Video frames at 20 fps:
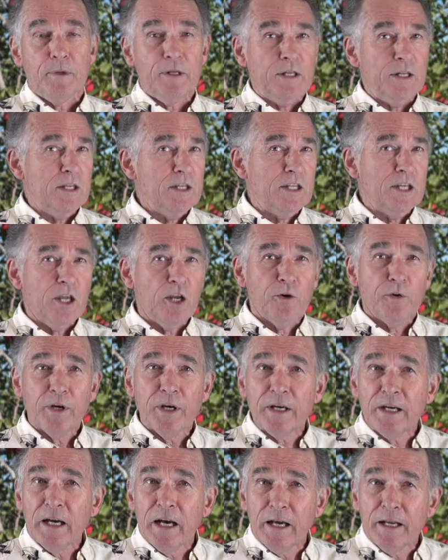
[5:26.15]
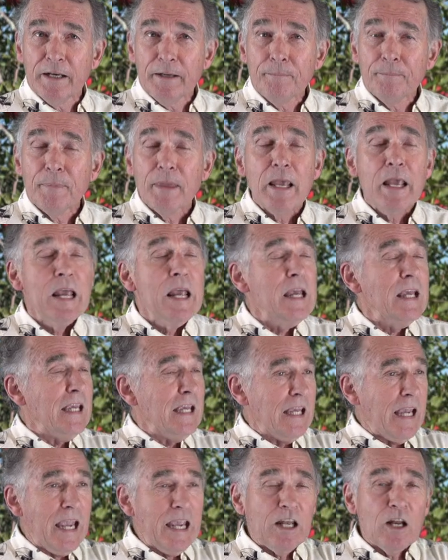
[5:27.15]
He didn't carry a gun.
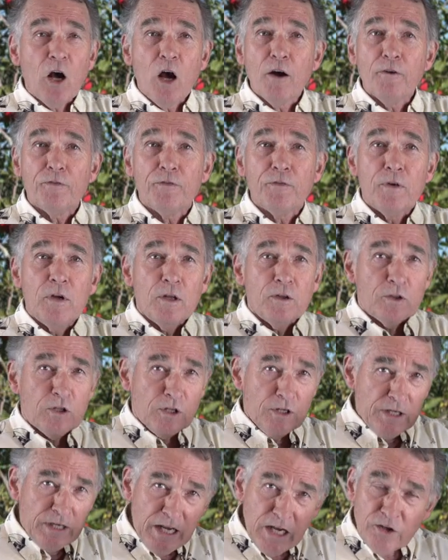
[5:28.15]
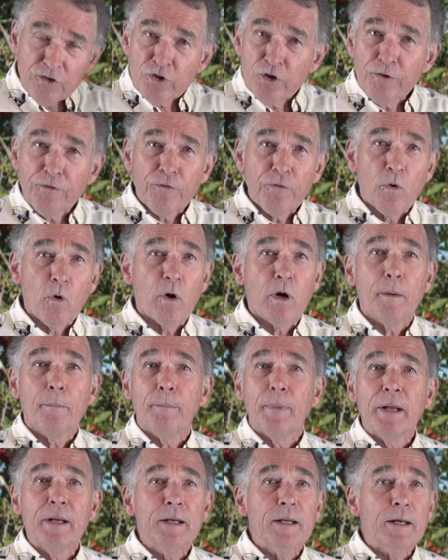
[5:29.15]
He ate off the nature, flora
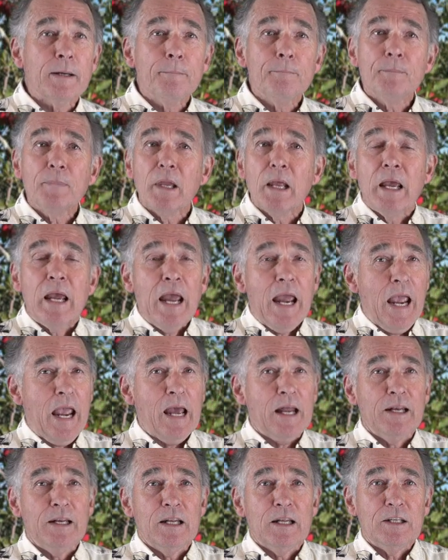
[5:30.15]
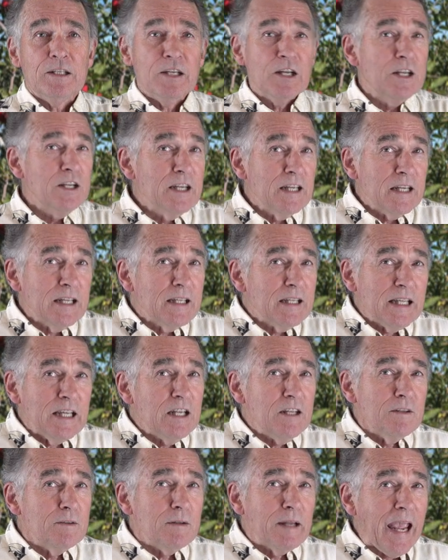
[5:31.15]
abunda, and didn't
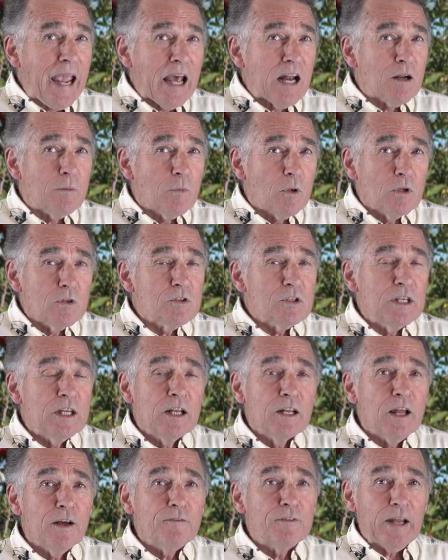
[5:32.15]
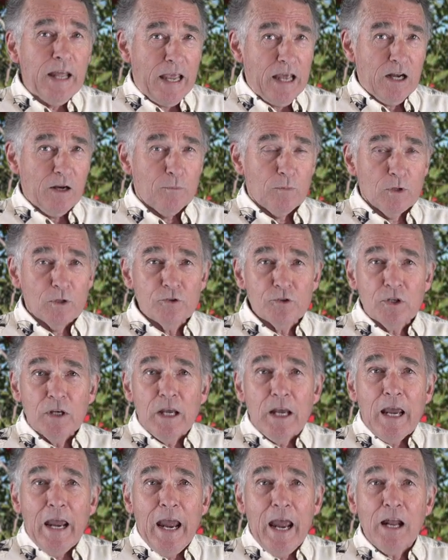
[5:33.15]
eat animals. He loved animals,
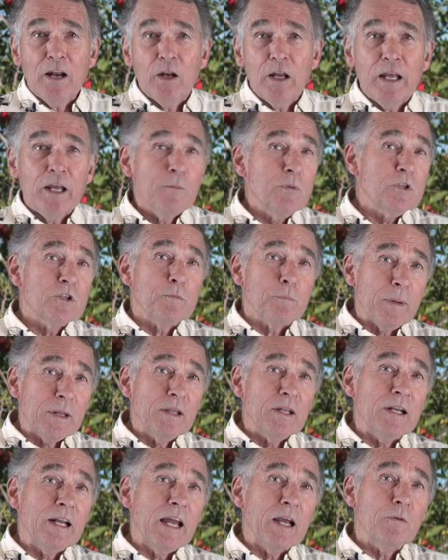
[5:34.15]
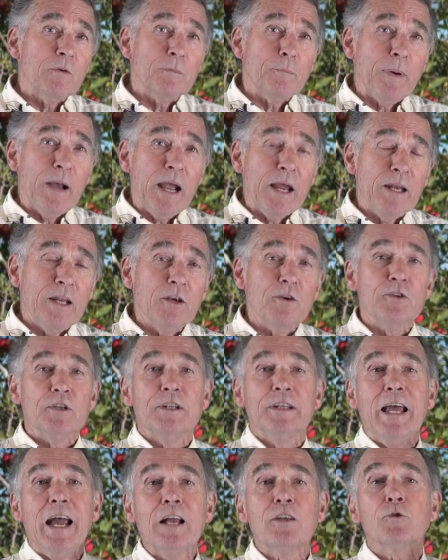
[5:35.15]
and he would spend the night with pioneers,
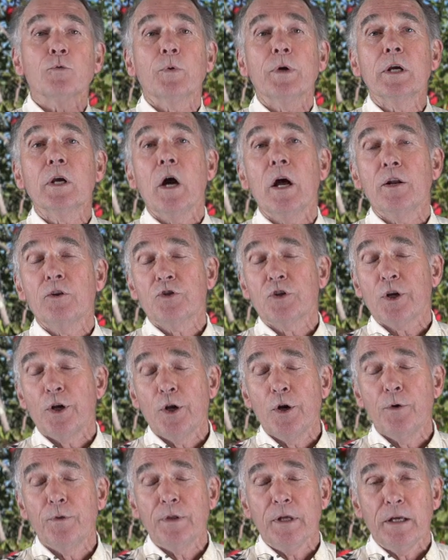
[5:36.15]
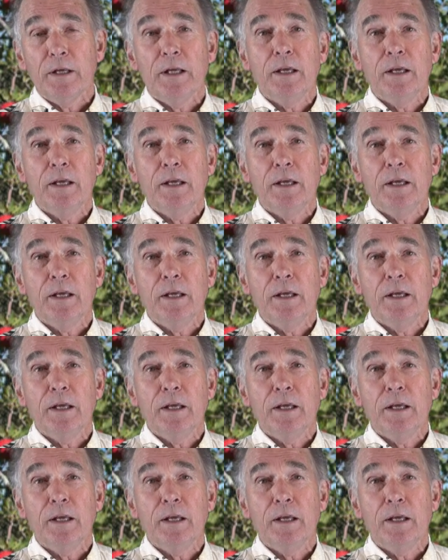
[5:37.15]
and that's where he got his clothing.